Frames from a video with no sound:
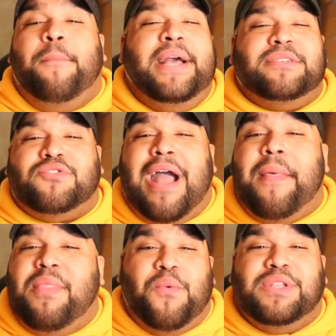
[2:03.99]
please
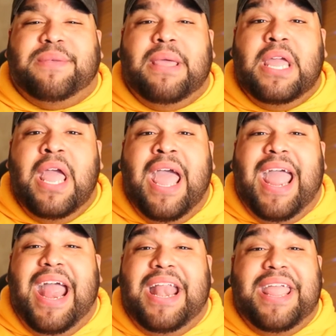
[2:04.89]
subscribe and mean the world to me.
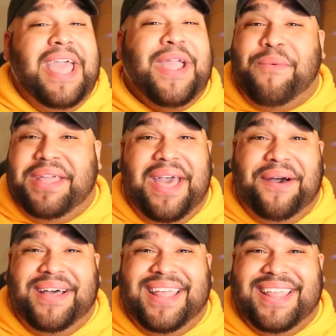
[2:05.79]
And yeah, here we go.